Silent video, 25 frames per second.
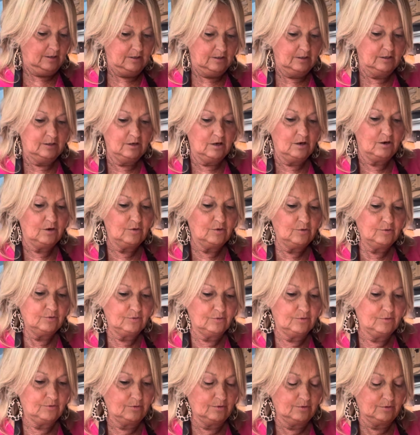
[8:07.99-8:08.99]
You know,
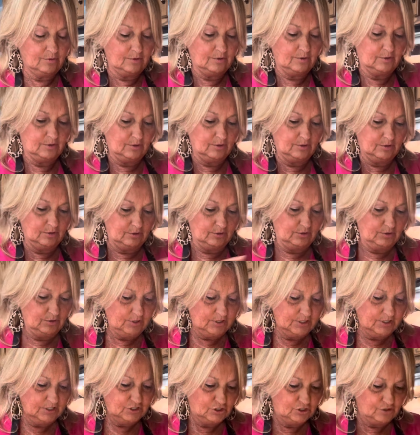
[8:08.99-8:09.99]

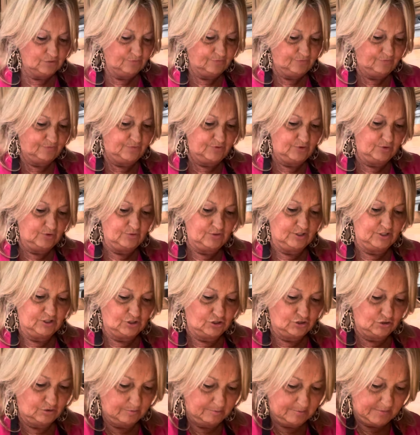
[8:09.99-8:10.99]
look at your food
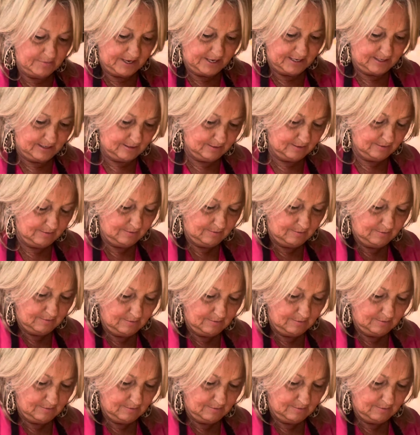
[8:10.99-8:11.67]
that you're making.